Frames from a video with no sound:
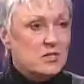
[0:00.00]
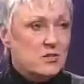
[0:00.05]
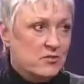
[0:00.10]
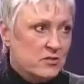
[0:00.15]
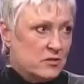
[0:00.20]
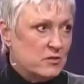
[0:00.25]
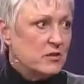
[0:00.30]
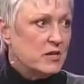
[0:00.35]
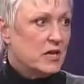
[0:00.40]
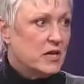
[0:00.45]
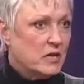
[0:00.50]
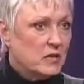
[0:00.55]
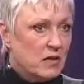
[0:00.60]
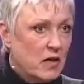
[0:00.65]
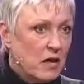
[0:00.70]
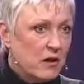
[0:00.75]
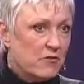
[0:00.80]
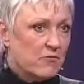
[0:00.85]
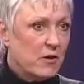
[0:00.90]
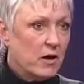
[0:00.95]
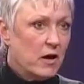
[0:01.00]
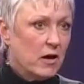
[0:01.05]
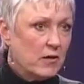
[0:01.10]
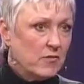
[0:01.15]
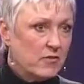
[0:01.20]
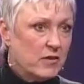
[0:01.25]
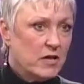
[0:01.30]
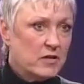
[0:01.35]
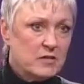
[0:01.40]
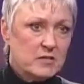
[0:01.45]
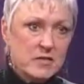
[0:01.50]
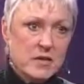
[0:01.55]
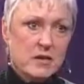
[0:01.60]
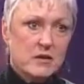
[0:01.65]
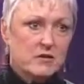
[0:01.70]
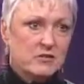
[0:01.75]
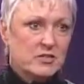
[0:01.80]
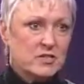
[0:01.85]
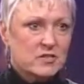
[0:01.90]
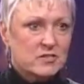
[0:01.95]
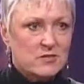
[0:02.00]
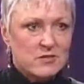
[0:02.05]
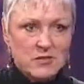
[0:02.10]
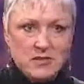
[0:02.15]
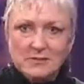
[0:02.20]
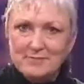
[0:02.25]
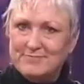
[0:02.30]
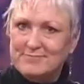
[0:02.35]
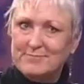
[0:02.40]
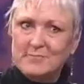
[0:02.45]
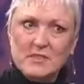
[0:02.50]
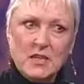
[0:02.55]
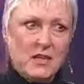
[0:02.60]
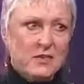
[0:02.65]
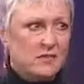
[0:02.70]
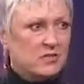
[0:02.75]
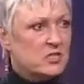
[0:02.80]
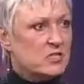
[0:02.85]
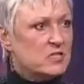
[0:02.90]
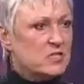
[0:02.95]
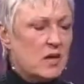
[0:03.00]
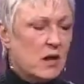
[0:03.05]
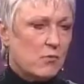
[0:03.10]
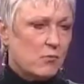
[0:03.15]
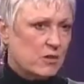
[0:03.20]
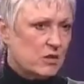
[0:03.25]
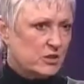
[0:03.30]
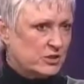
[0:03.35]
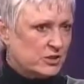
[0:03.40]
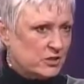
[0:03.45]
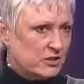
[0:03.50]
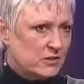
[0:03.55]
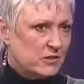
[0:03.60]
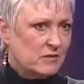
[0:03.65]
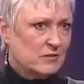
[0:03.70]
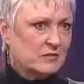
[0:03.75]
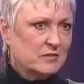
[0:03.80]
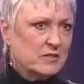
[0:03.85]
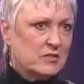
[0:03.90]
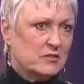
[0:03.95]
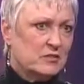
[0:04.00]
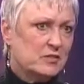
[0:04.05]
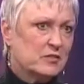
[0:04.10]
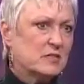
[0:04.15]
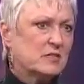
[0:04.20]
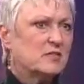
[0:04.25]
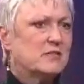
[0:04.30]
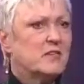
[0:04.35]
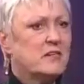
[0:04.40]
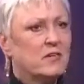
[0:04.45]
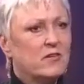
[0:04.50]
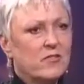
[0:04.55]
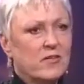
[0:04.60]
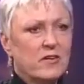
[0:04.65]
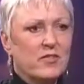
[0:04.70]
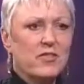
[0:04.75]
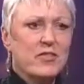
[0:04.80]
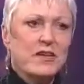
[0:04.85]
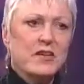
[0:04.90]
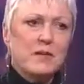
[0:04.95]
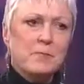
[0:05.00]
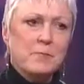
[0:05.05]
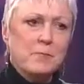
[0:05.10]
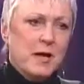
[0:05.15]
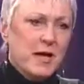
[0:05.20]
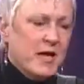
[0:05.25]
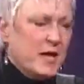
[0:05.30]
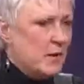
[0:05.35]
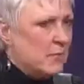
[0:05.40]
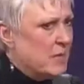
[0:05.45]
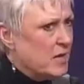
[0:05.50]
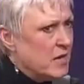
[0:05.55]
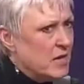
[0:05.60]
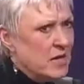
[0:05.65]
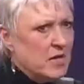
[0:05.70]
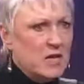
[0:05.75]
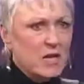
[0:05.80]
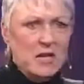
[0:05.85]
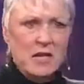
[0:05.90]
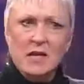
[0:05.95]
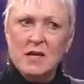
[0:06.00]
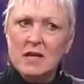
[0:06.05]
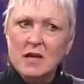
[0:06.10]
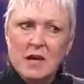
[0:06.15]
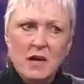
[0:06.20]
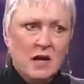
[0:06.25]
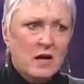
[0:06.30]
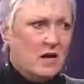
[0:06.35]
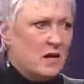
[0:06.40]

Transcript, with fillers: So do you get a lot of, of kids that are just sort of, they're just not real sure. They're just, you know, they're thinking maybe,